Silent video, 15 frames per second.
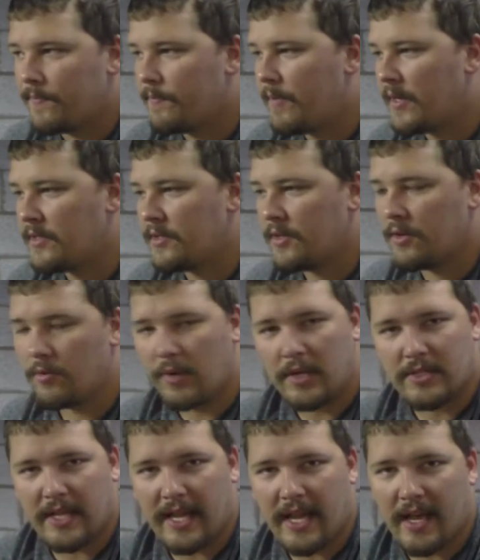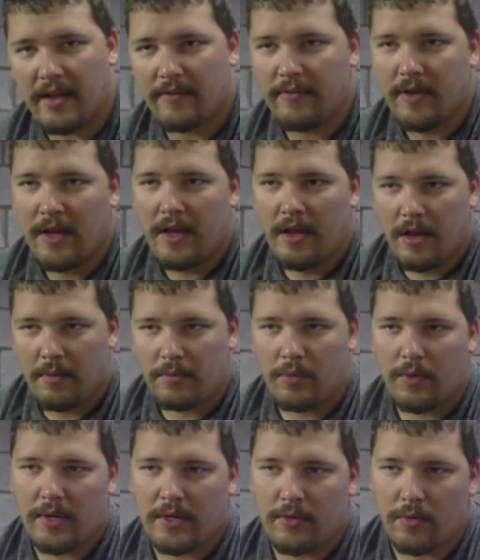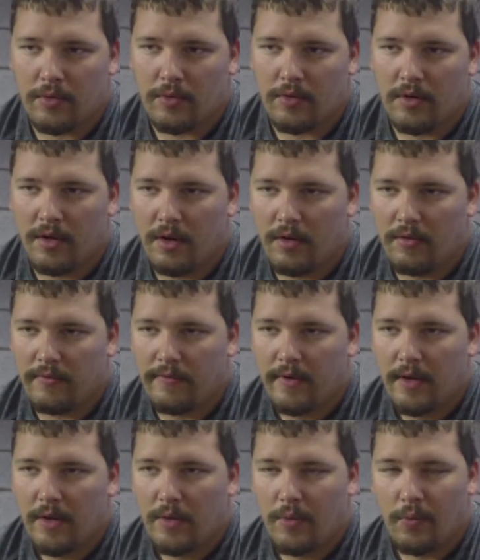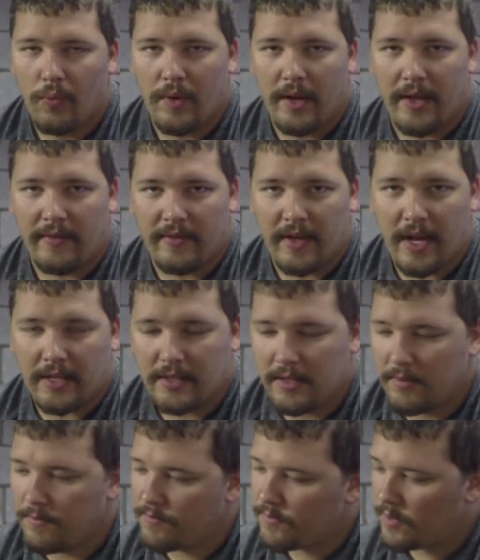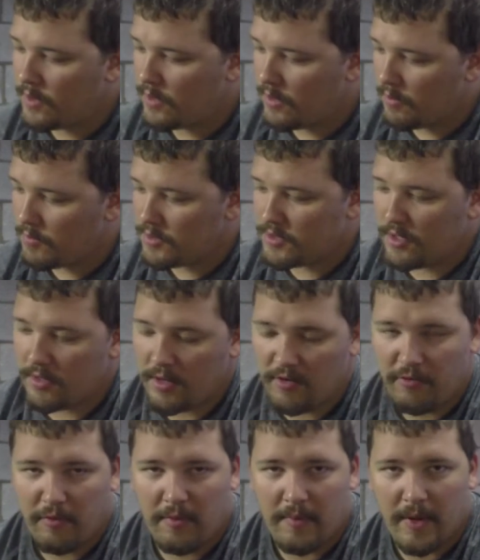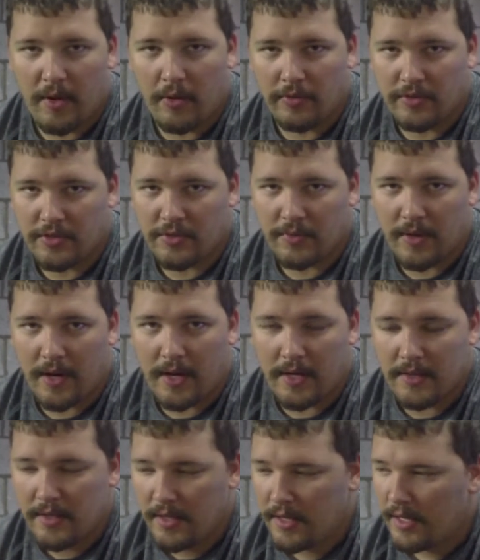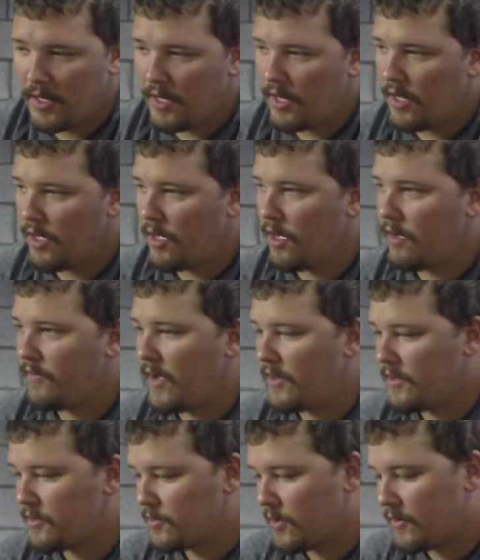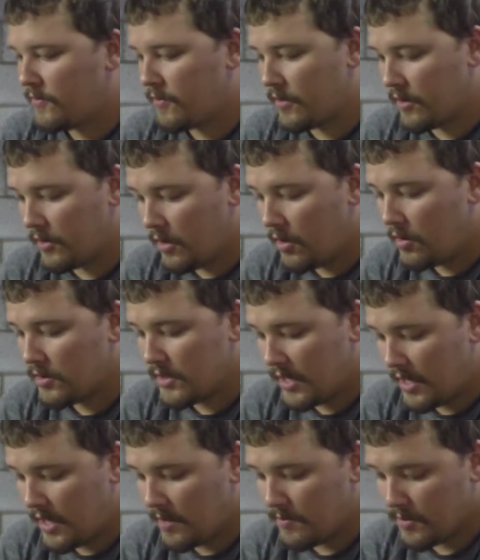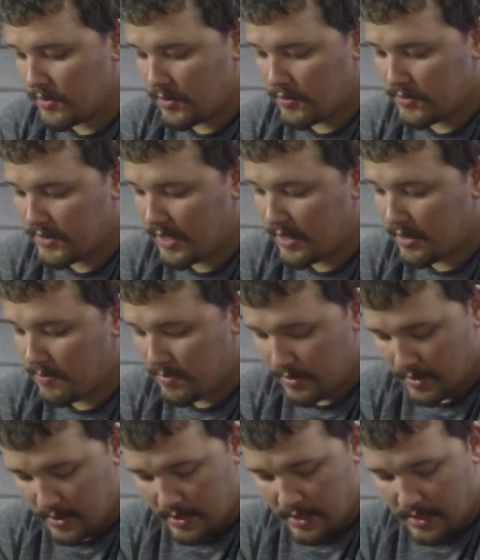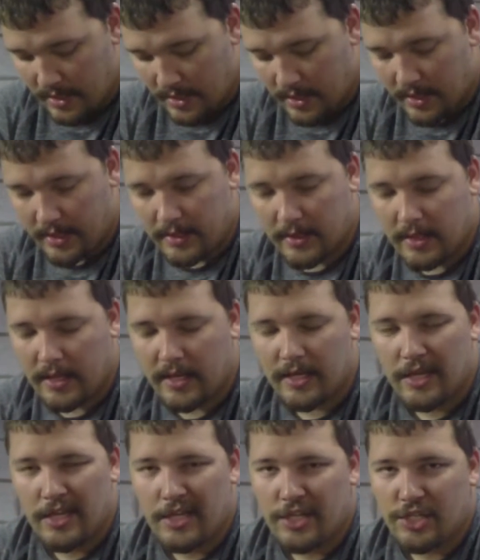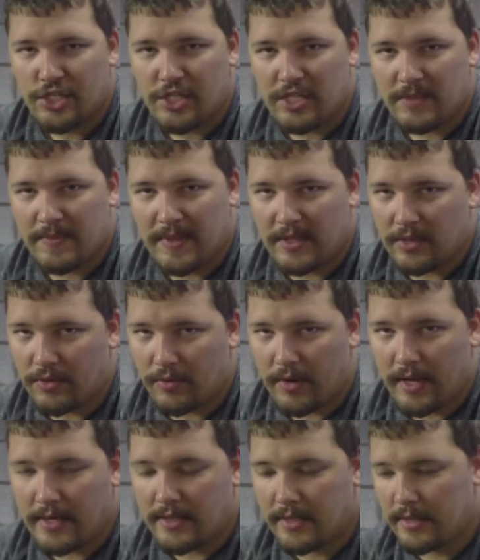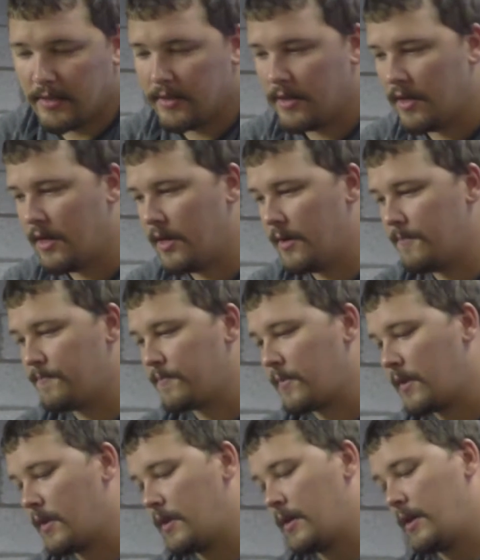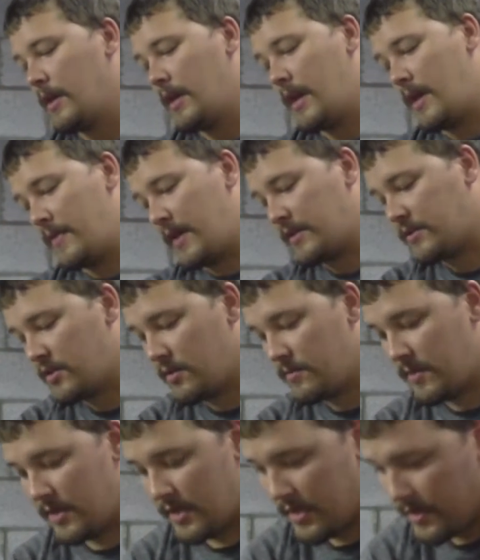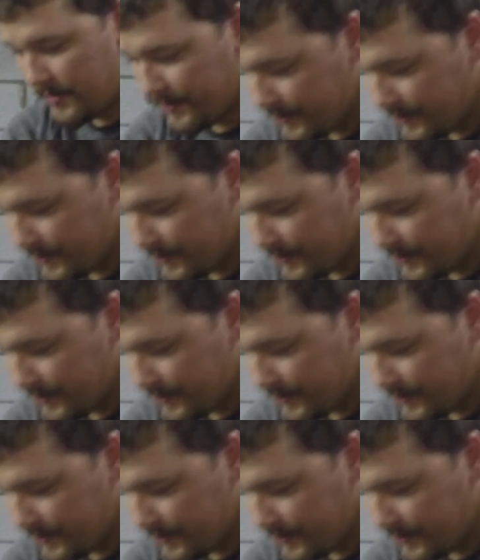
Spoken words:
basically the rods I have. I'm going in order of when I've got them. I'm going to start off with my oldest rod. I've had this rod for a long time, this whole setup, and she's been great. And that's going to be